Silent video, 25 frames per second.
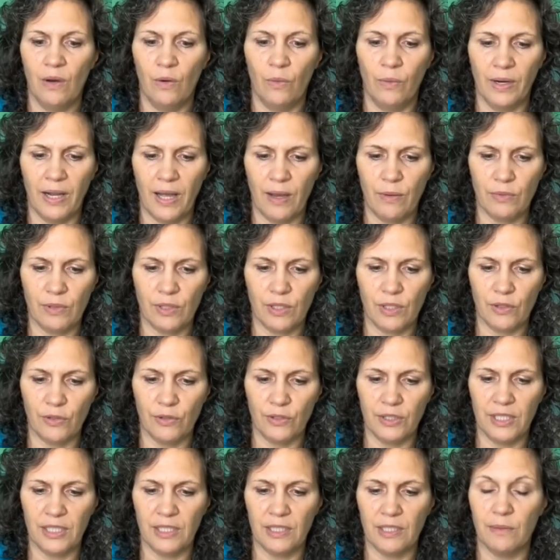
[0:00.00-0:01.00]
when I was
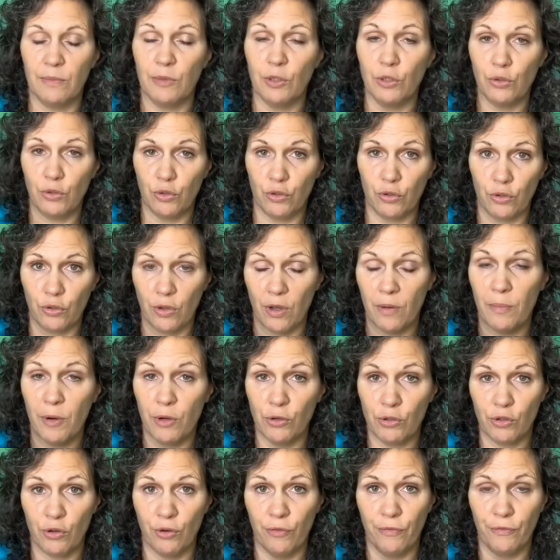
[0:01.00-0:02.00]
learning emotion,
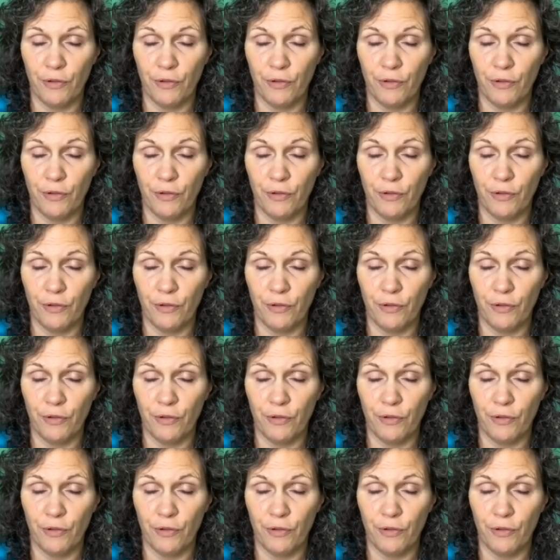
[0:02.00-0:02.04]
emotional